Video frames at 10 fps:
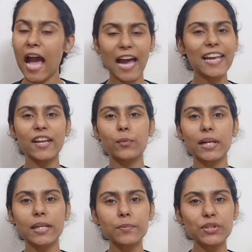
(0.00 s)
Hi and
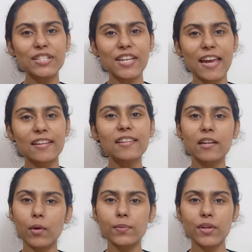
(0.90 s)
welcome to the channel
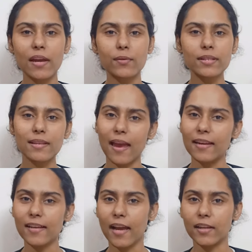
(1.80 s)
Love Obstetrics
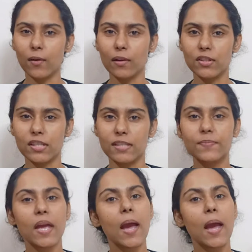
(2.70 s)
and Gynecology.